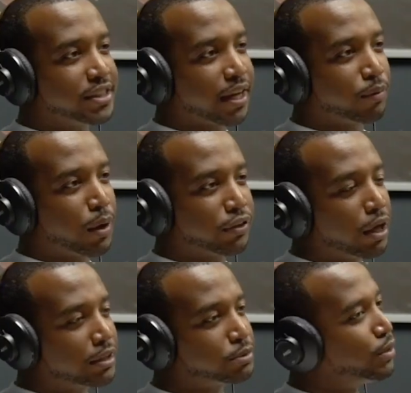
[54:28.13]
like I thought
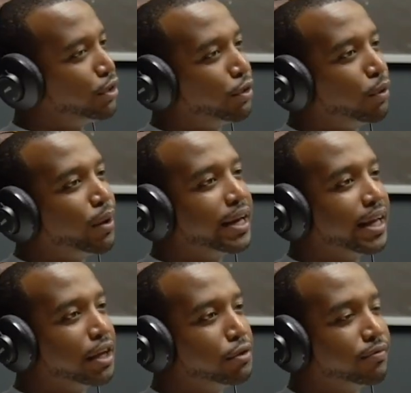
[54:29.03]
that's when you go to a wedding
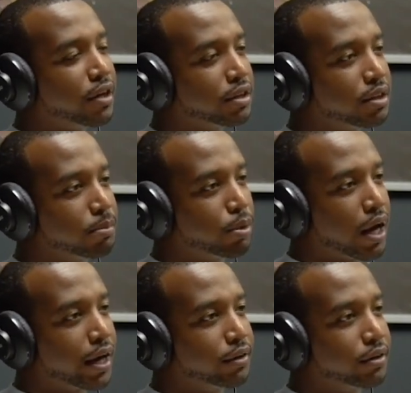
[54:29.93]
and you fuck the
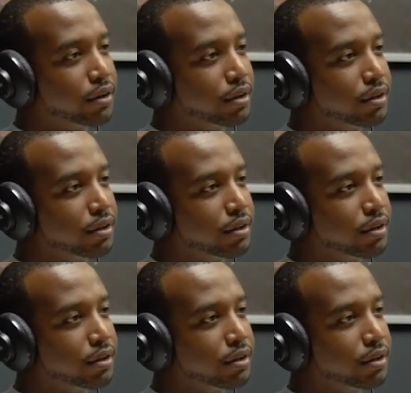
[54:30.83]
bride or the